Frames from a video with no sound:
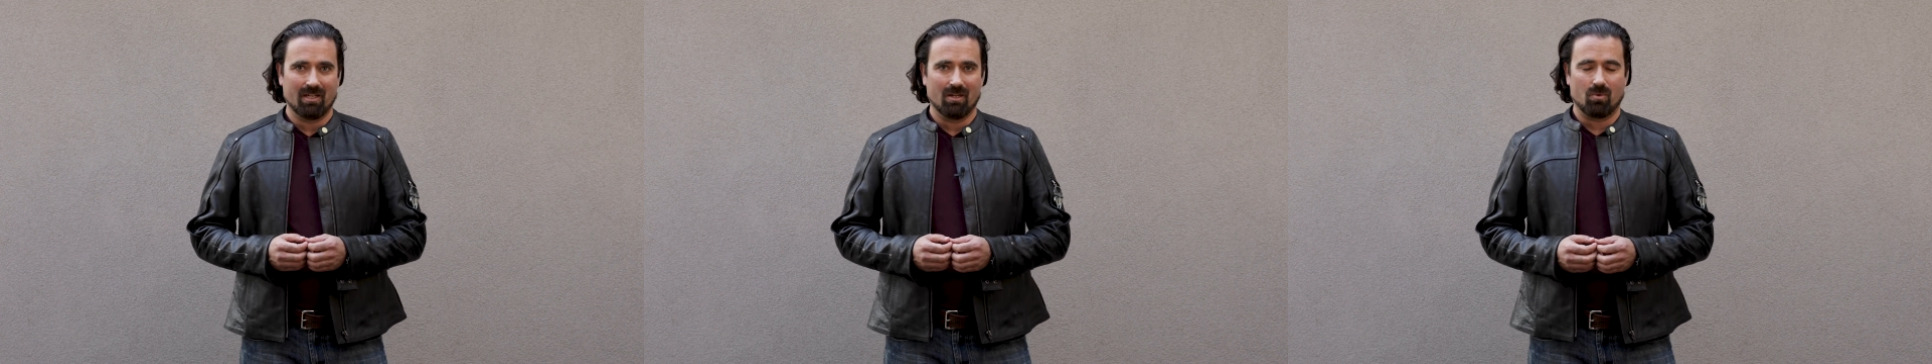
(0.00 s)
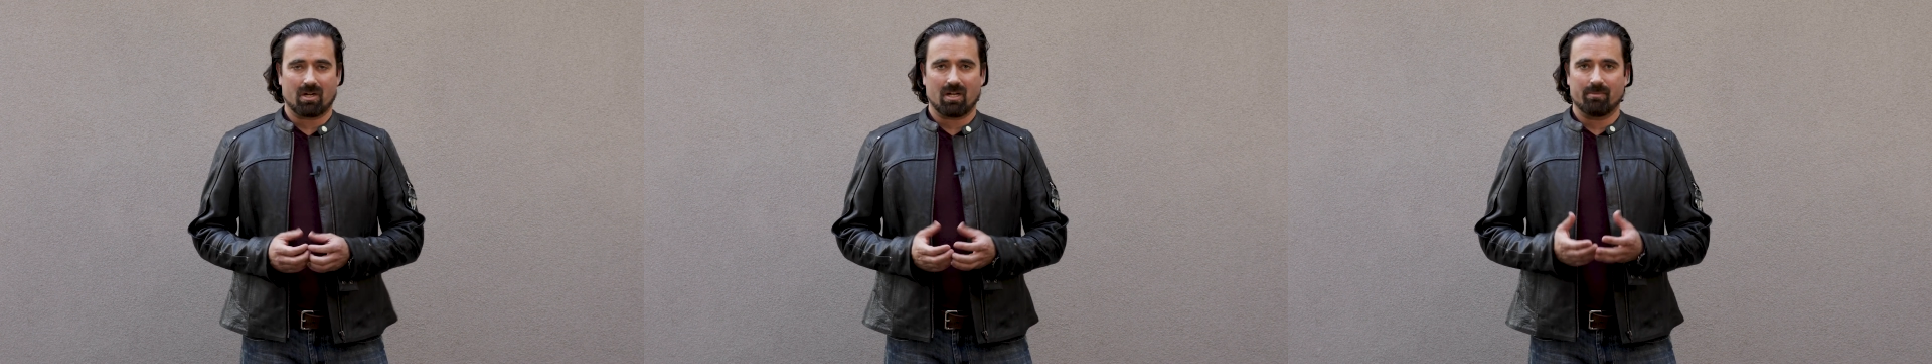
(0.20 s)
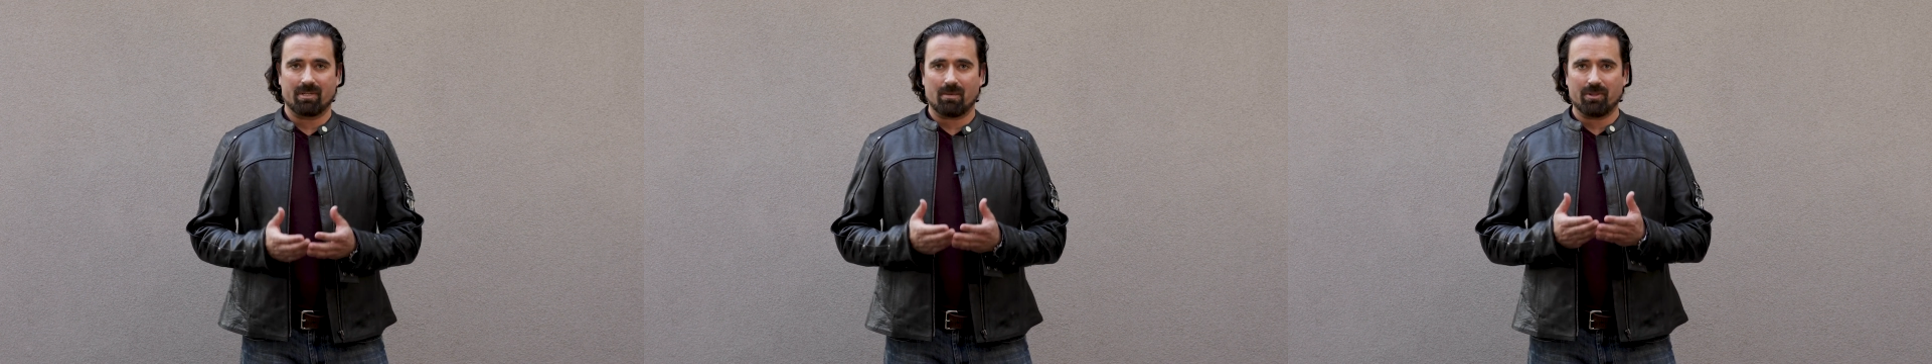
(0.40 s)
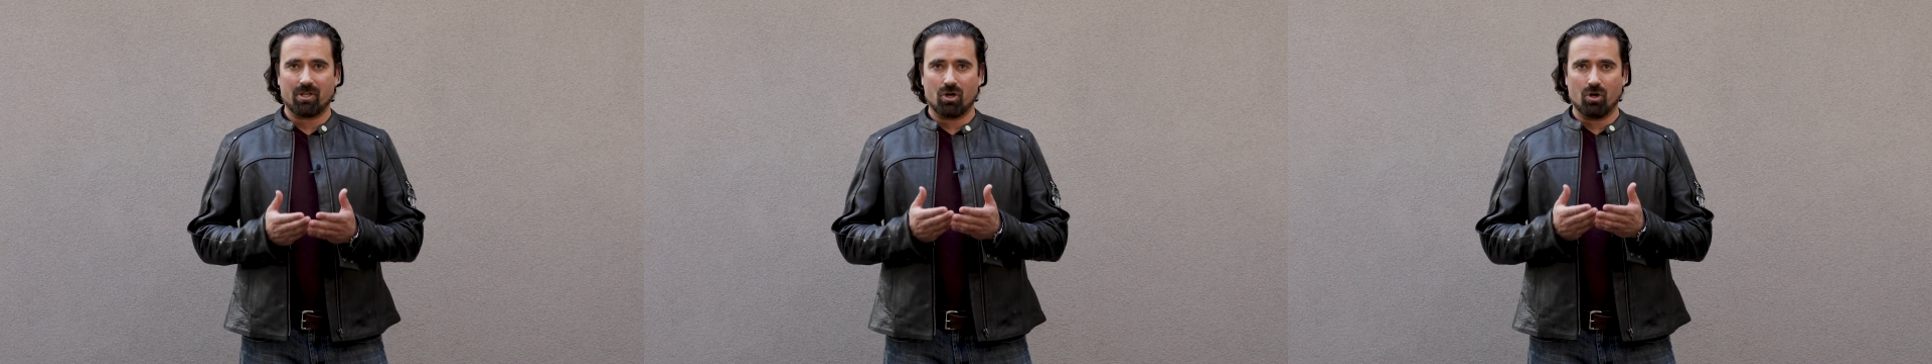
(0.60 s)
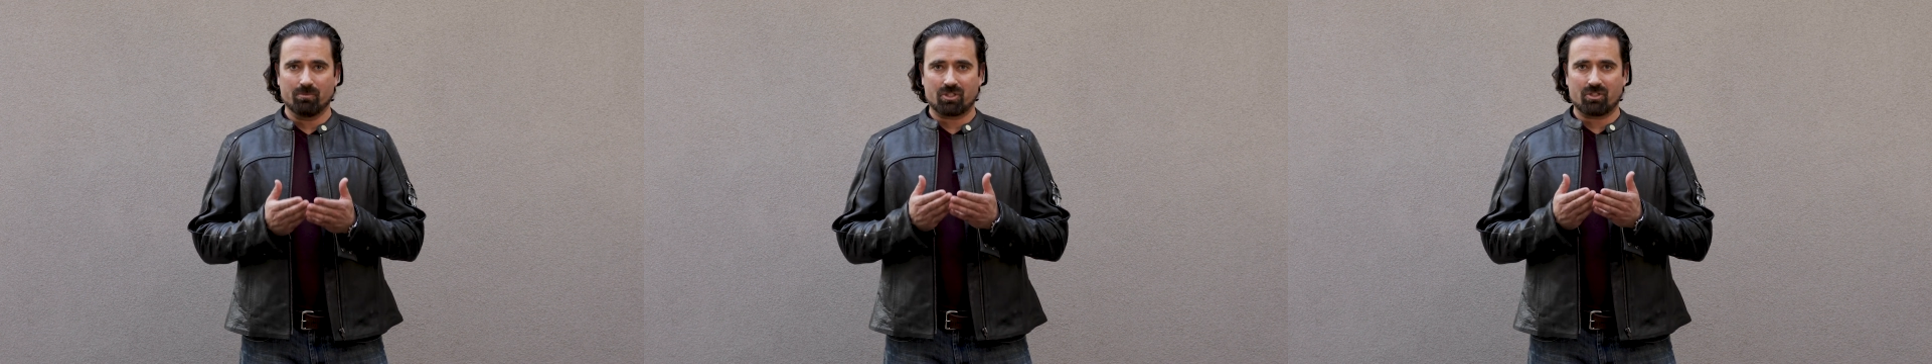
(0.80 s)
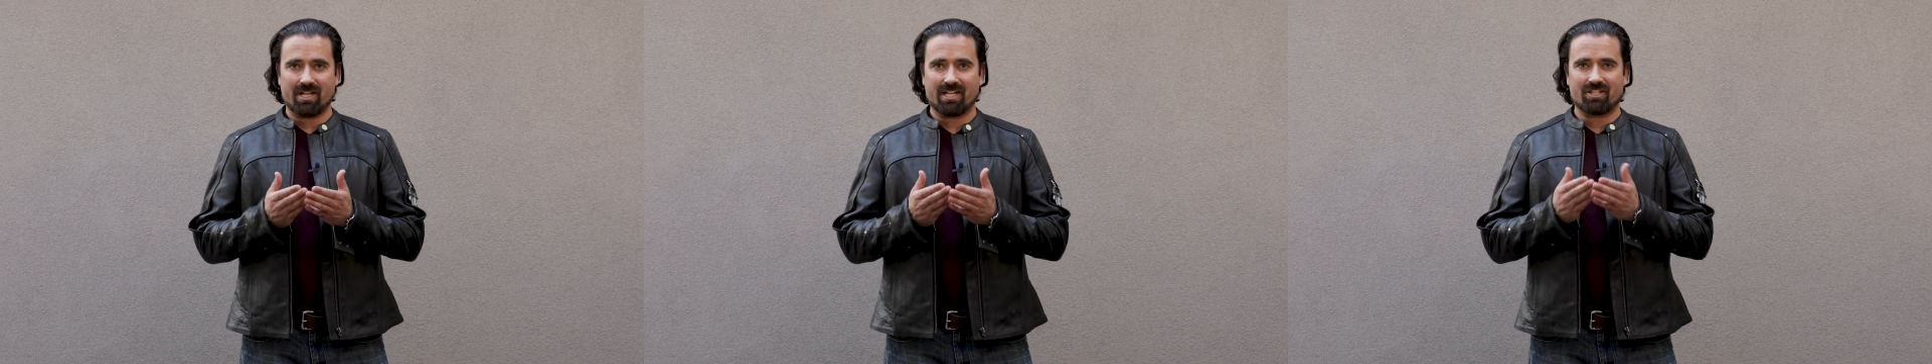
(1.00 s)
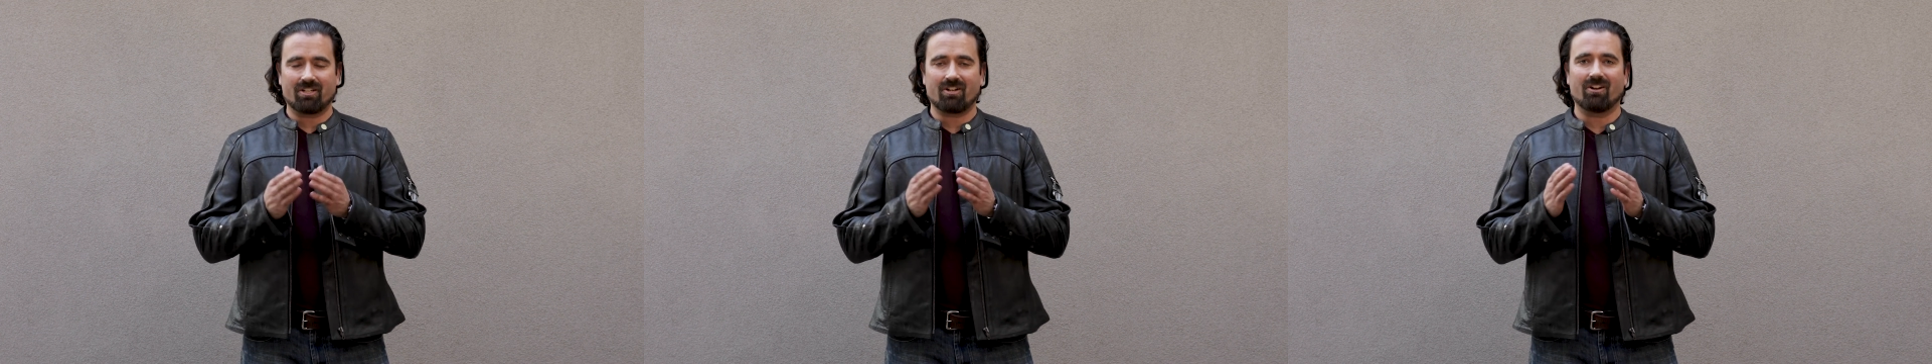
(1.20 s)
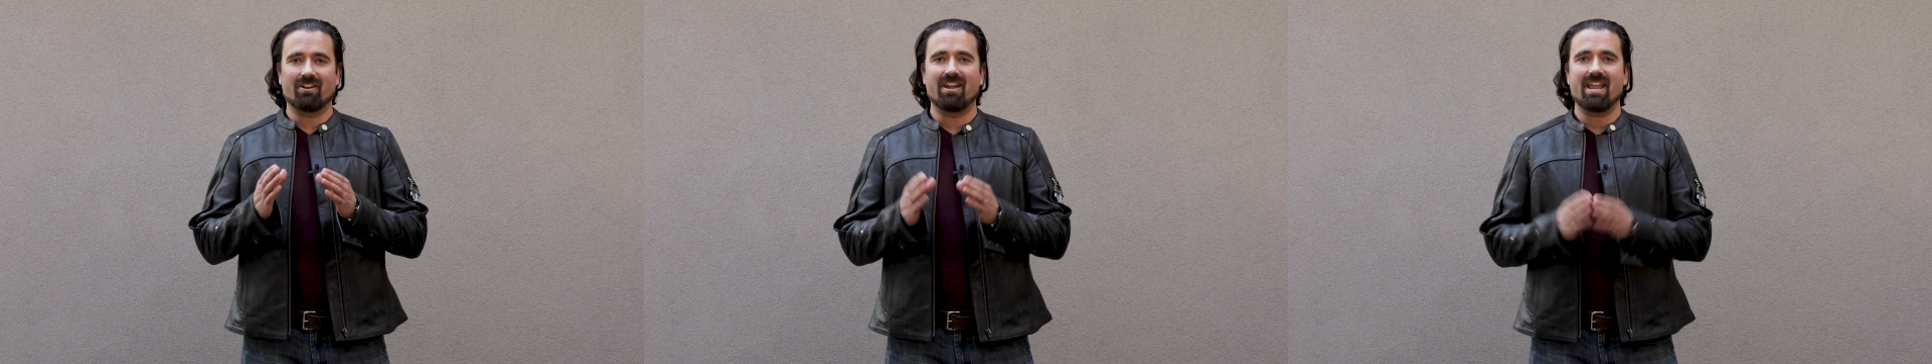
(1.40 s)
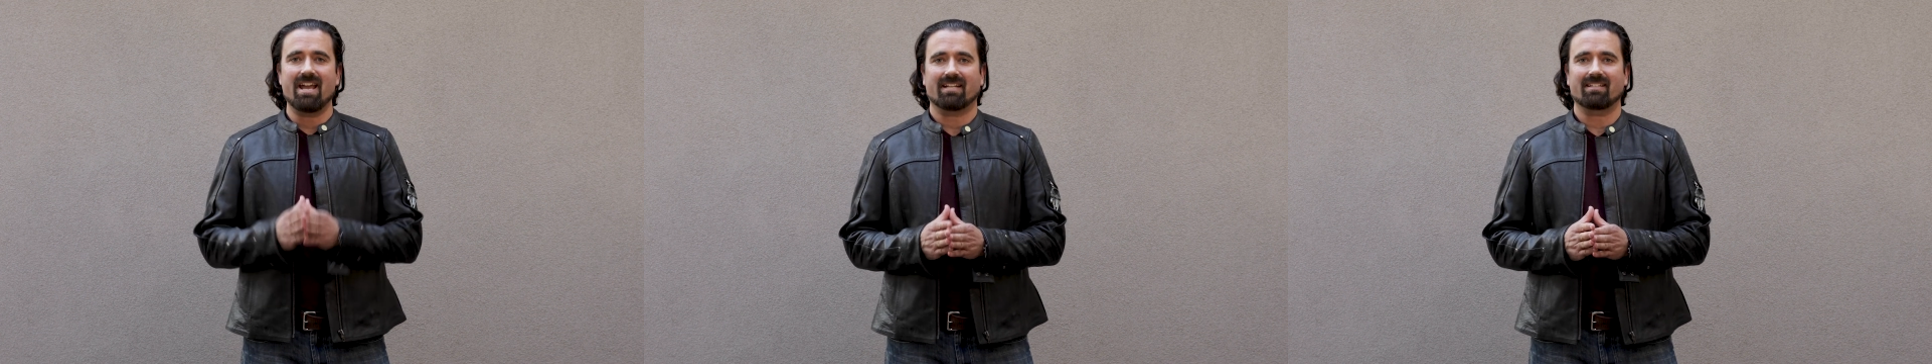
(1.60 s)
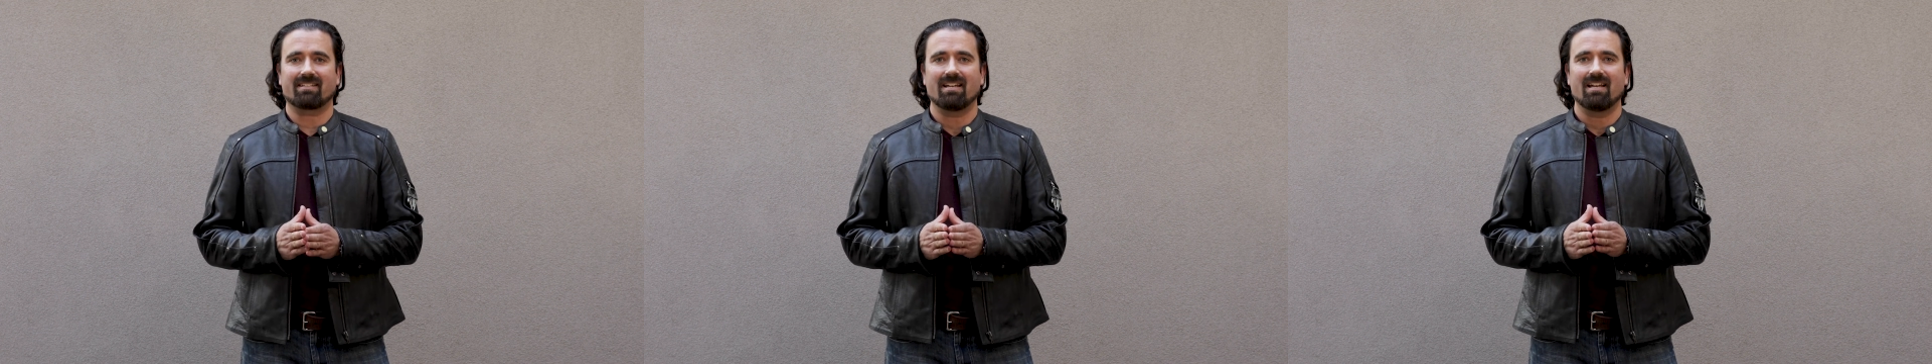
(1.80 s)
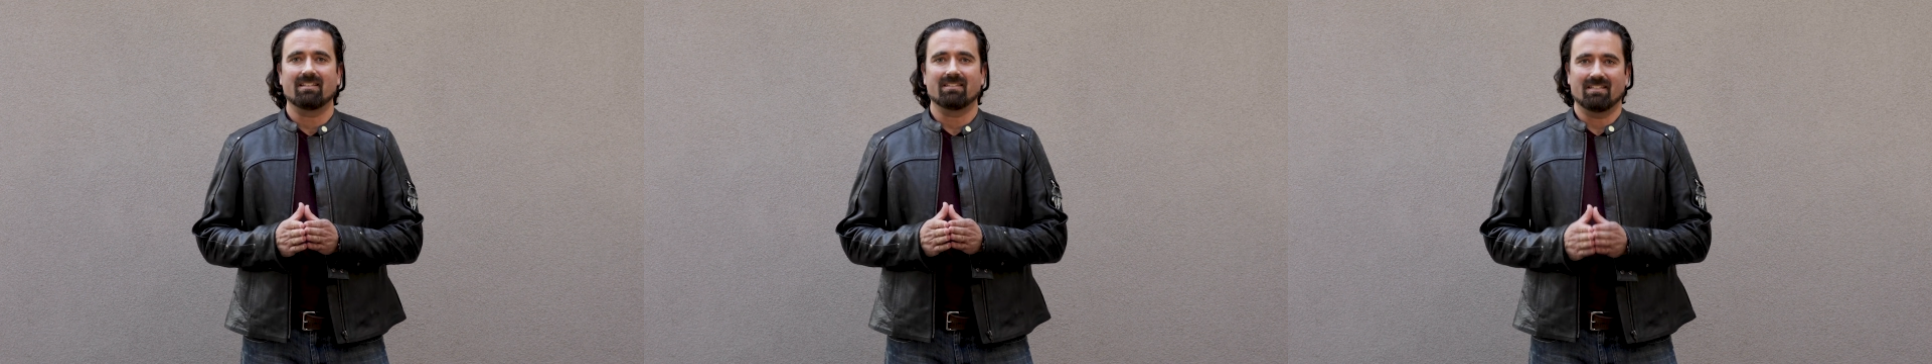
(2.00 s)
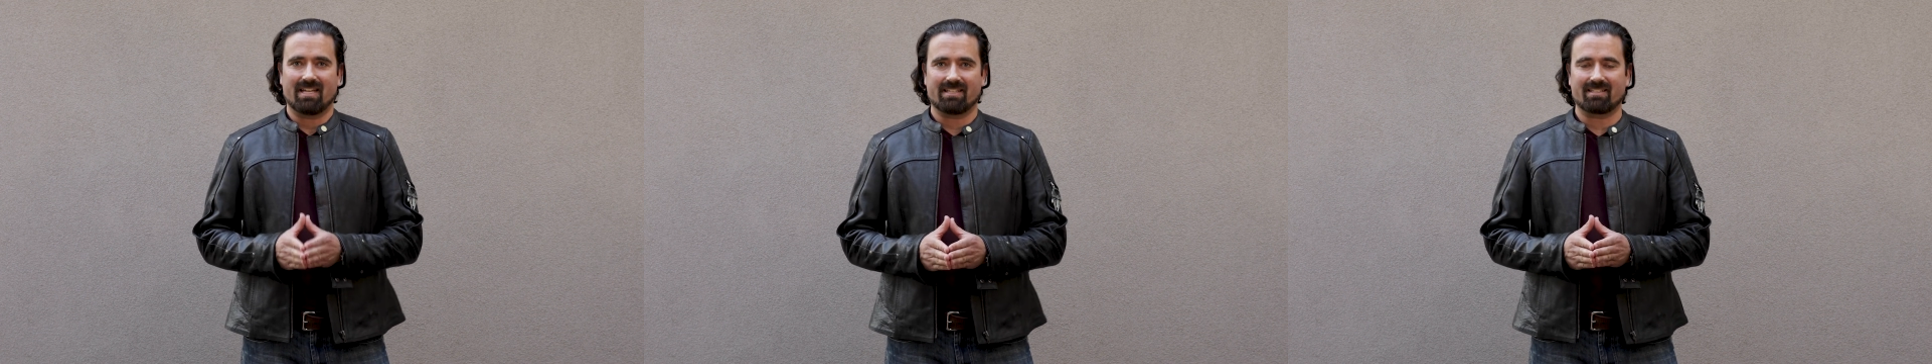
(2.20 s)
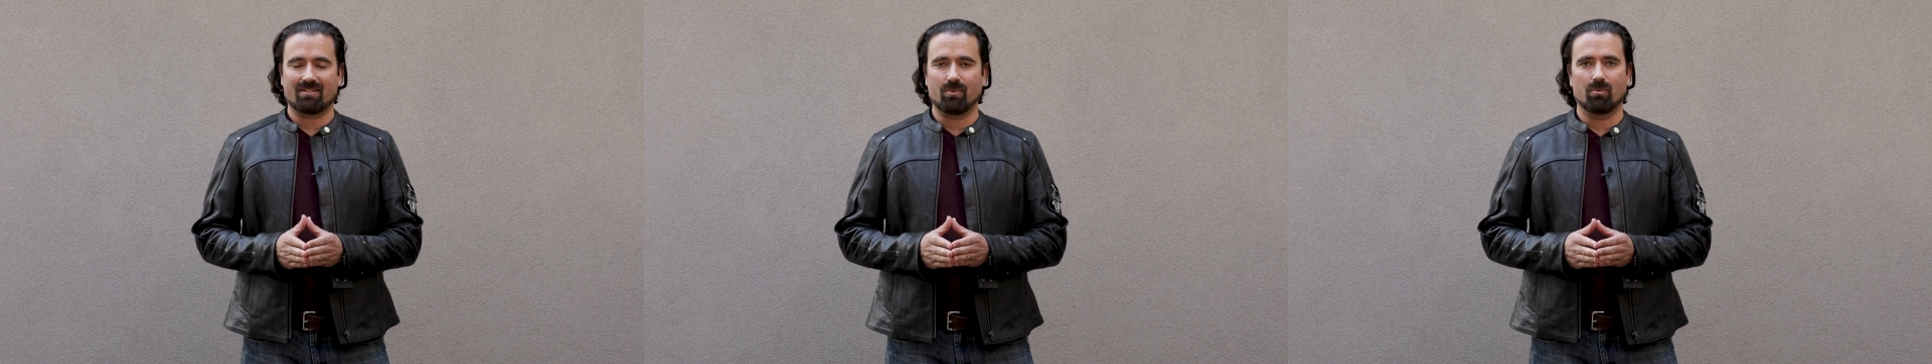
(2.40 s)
We're coming up on the home stretch. In our next lesson,